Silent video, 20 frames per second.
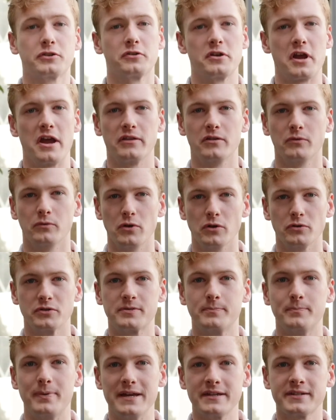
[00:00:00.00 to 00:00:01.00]
create the
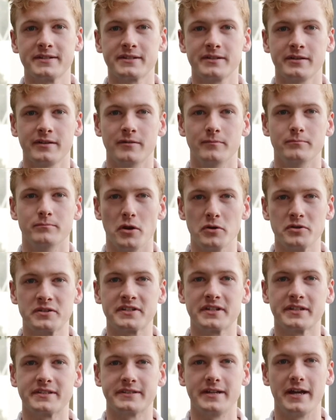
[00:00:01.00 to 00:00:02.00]
world's best,
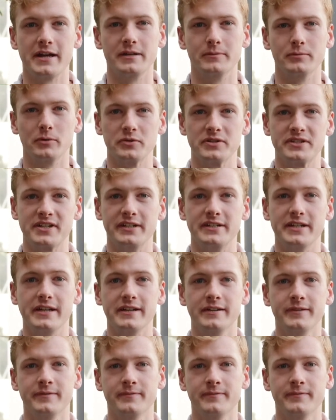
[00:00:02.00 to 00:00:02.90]
most sustainable city.